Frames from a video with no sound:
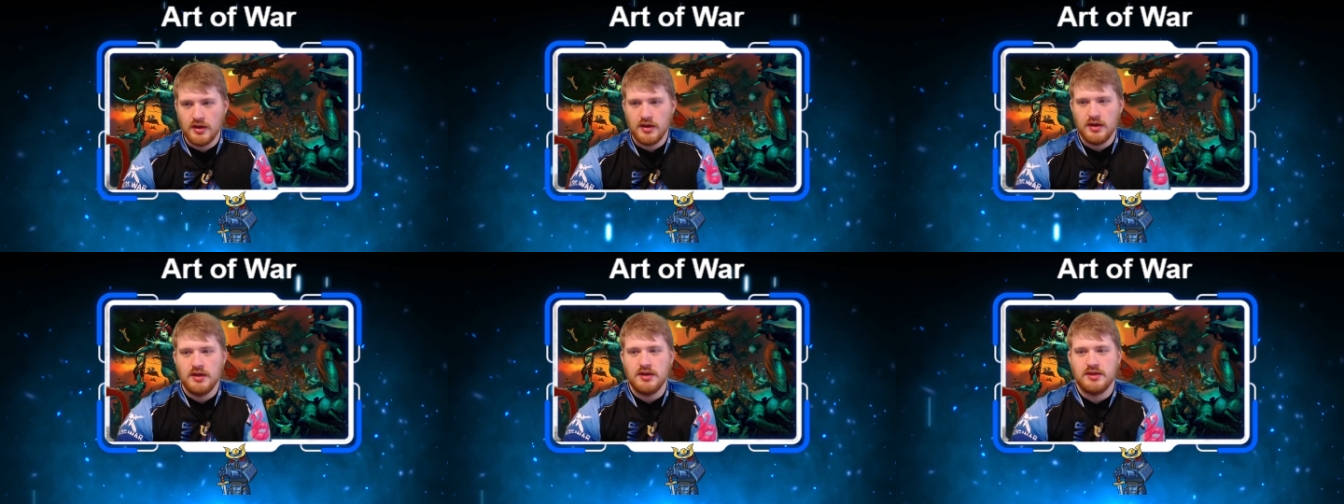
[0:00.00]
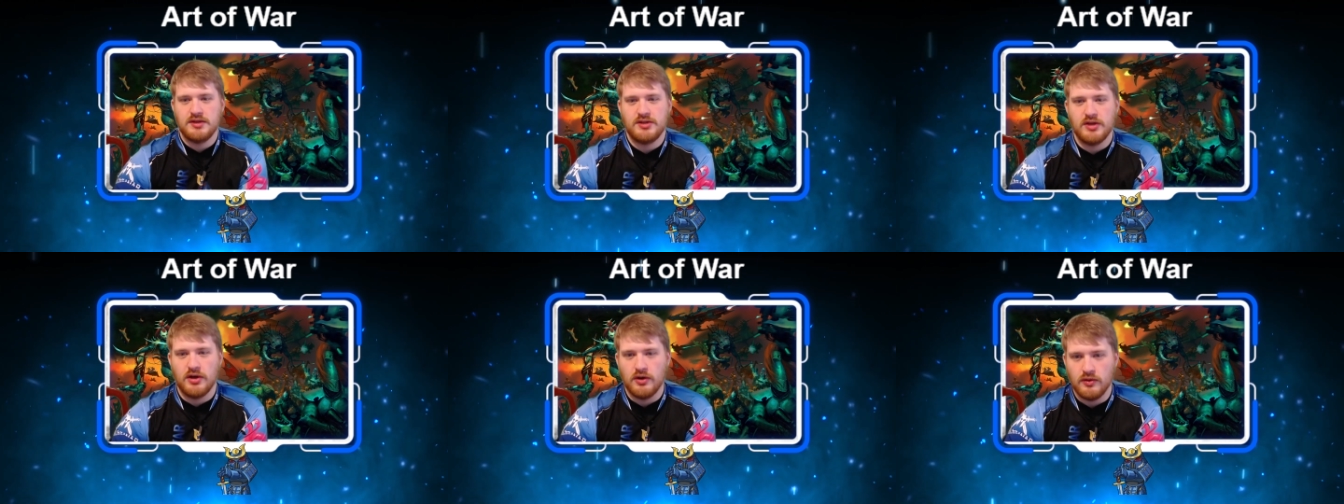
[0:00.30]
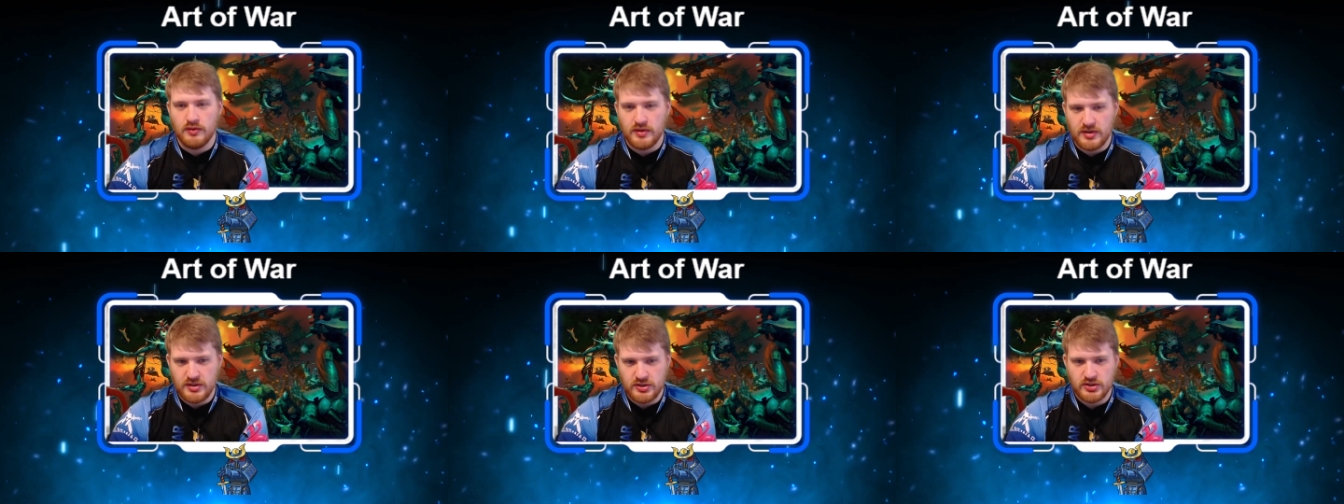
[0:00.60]
So
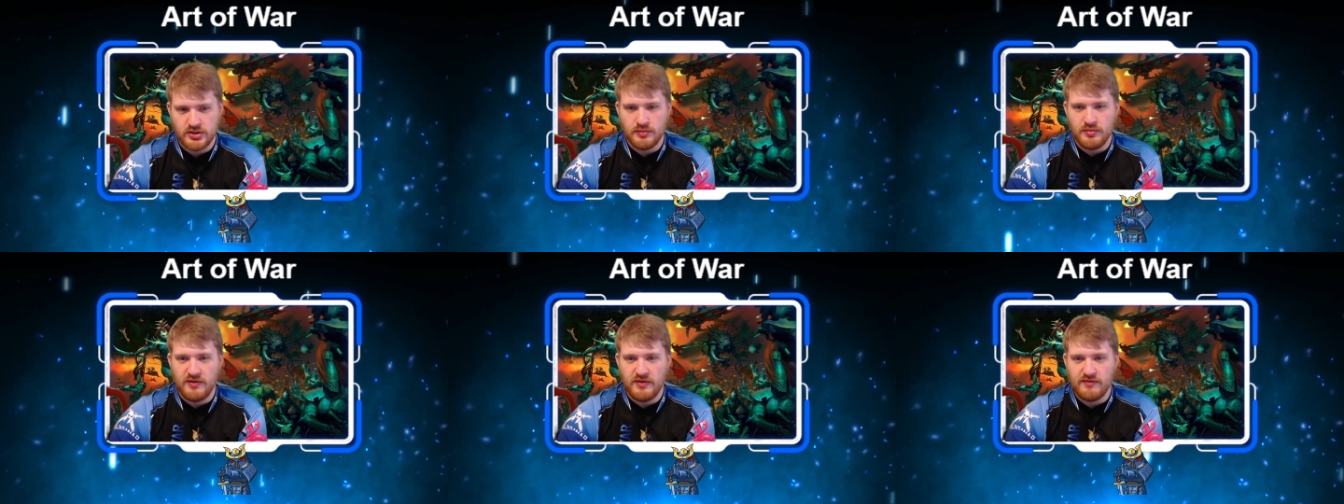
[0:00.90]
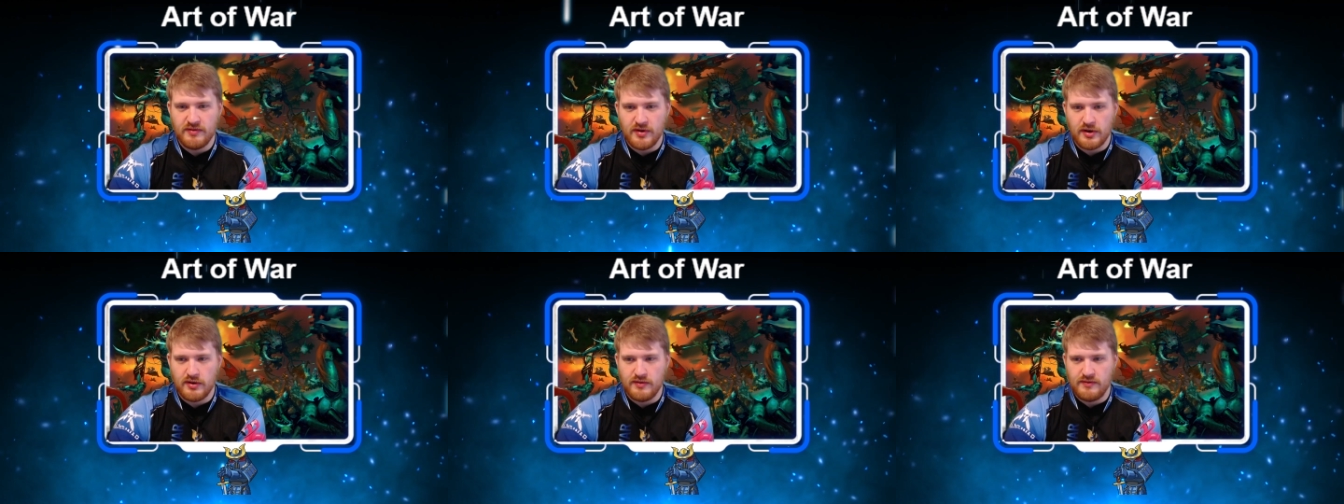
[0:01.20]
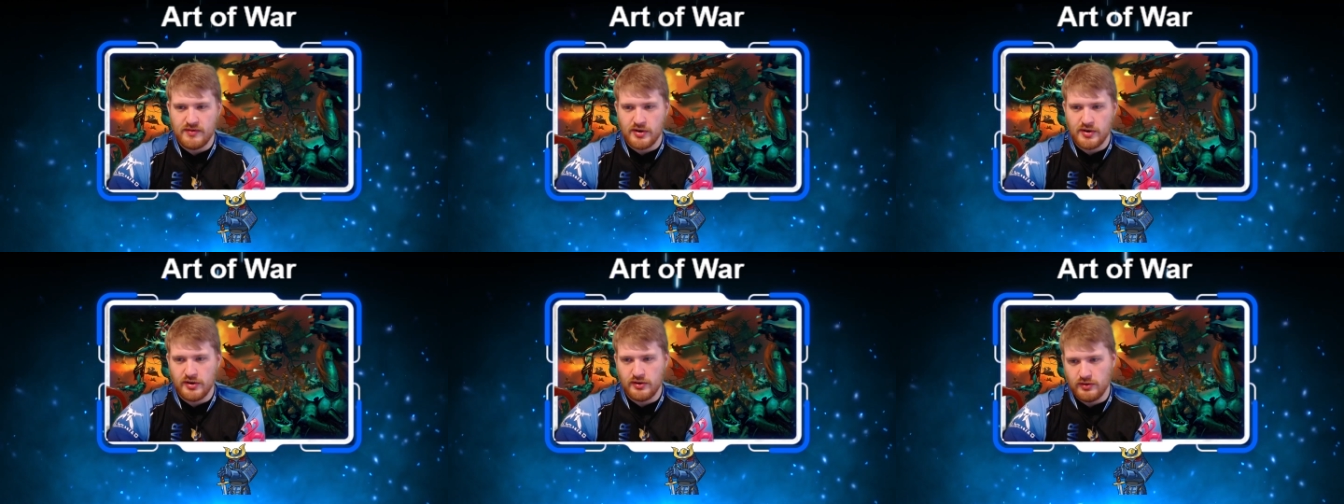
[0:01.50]
he should be very,
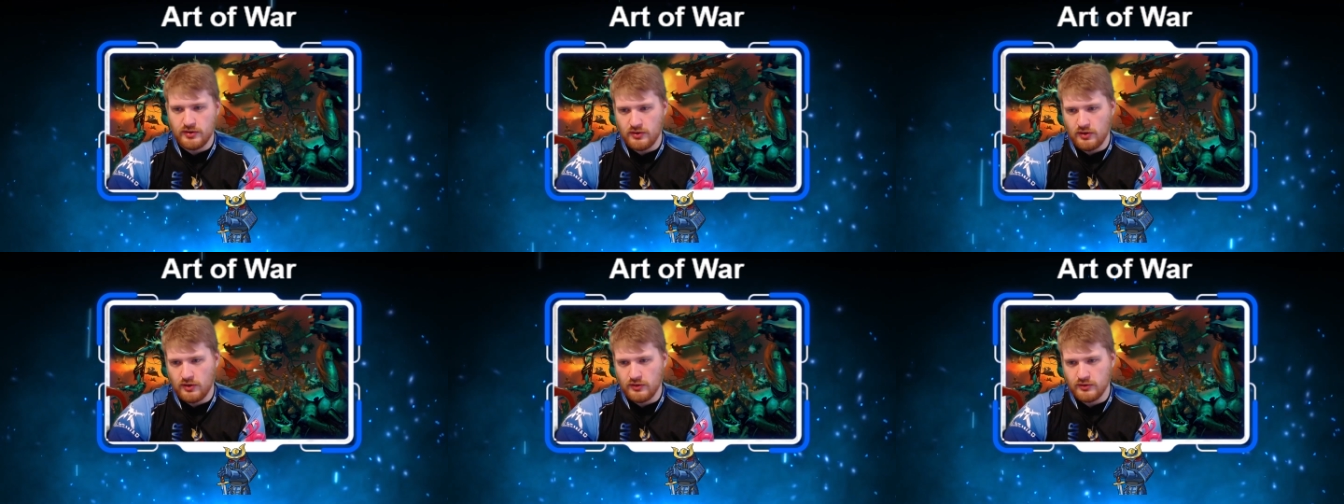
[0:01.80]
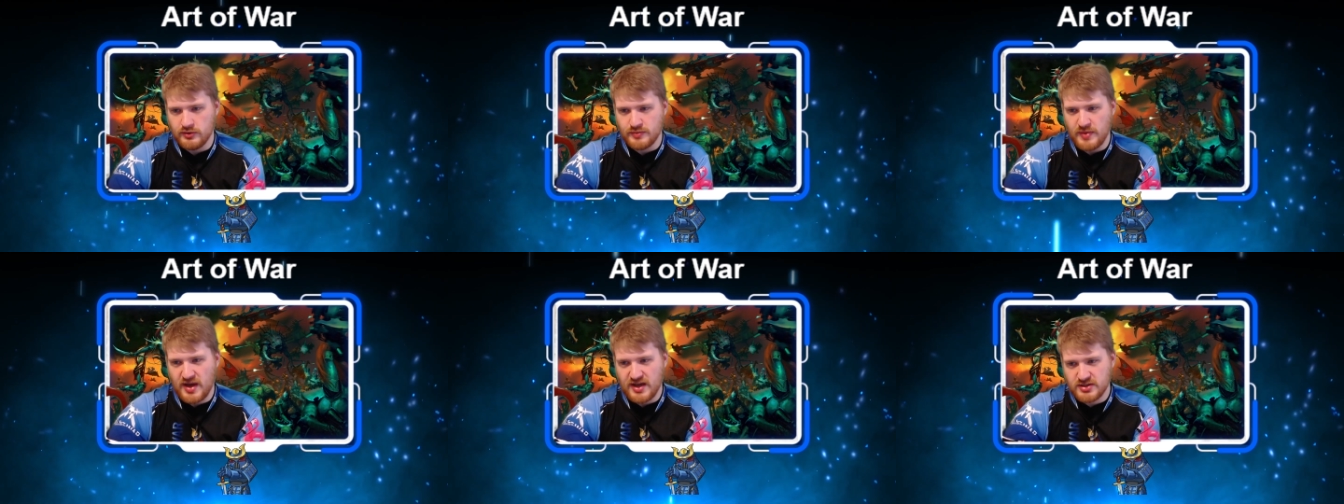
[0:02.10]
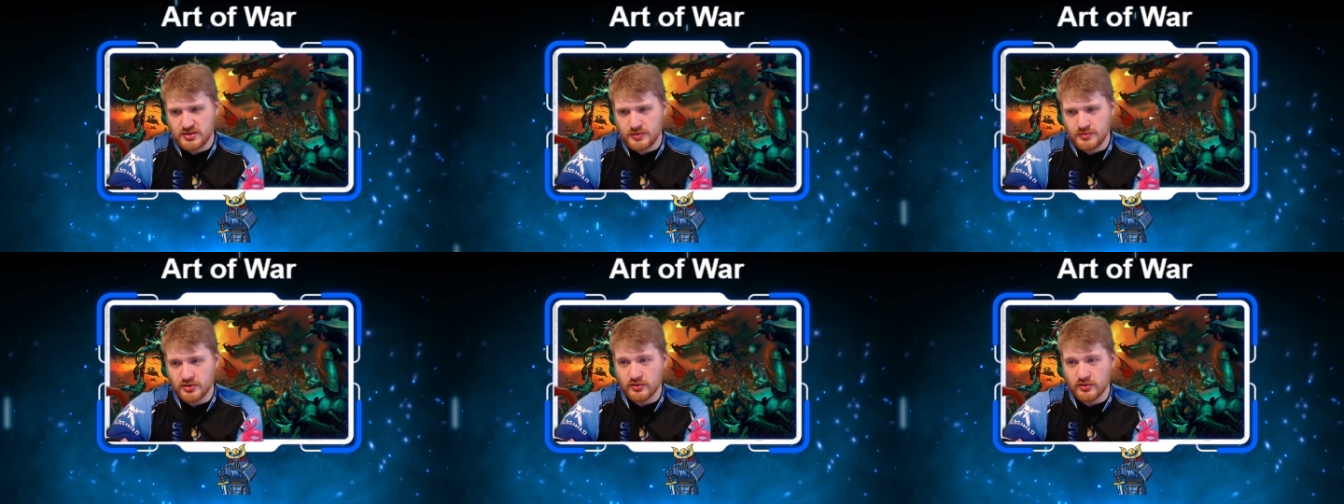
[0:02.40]
very good in all those matchups,